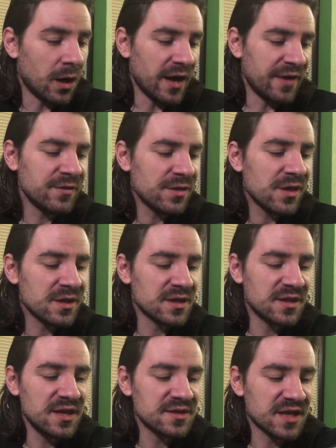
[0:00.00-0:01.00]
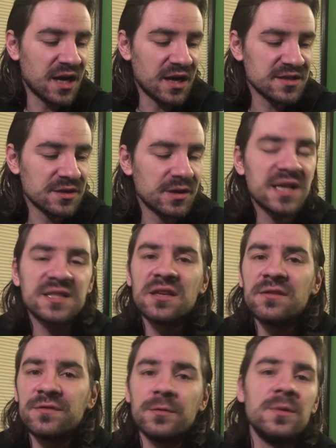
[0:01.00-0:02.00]
everything that these cards are
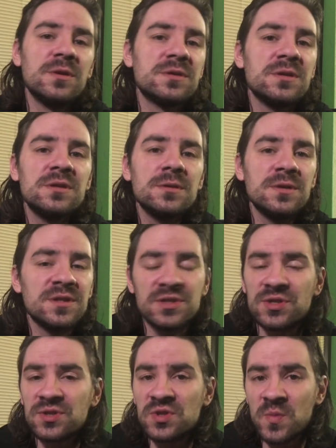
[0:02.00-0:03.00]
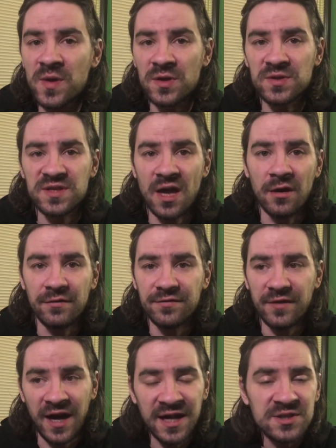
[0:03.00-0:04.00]
asking from you to do is just to be yourself
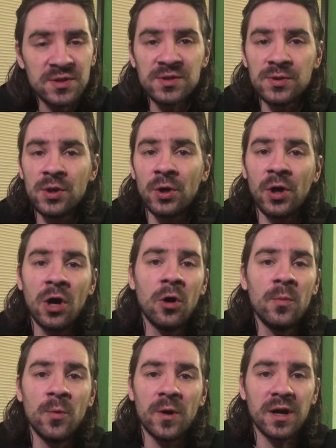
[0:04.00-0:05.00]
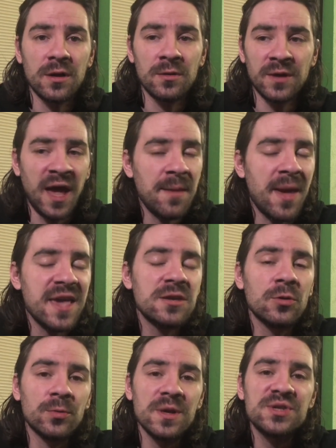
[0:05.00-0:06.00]
and to do your homework okay make
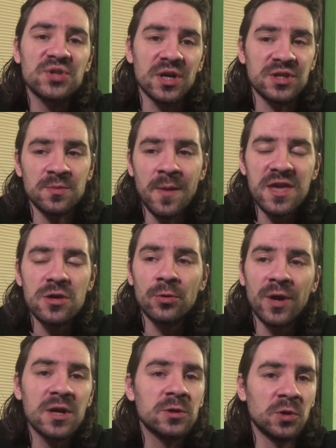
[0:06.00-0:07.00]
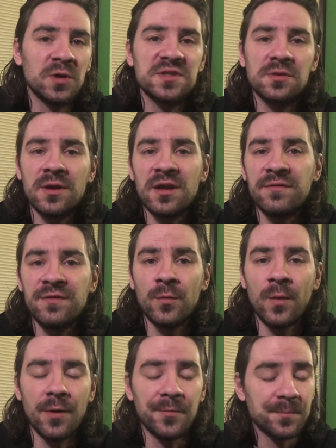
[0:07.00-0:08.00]
your research make your reconnoitering if you
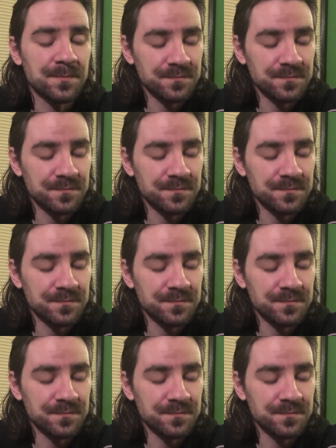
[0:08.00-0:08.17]
will